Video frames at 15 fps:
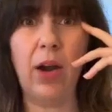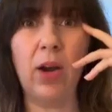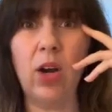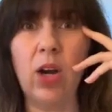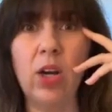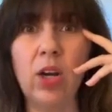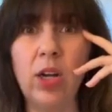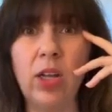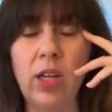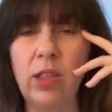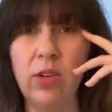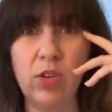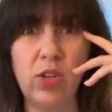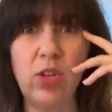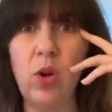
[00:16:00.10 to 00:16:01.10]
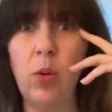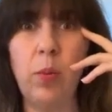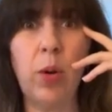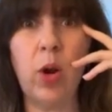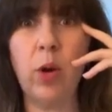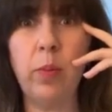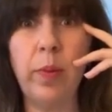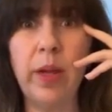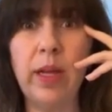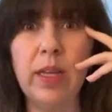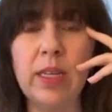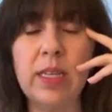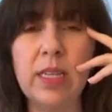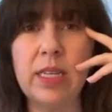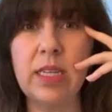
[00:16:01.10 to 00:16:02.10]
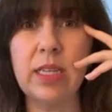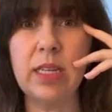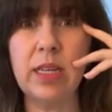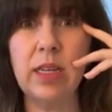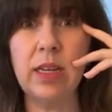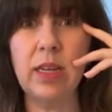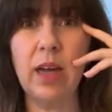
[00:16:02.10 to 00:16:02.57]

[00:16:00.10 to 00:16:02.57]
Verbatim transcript: matter. There's no purpose.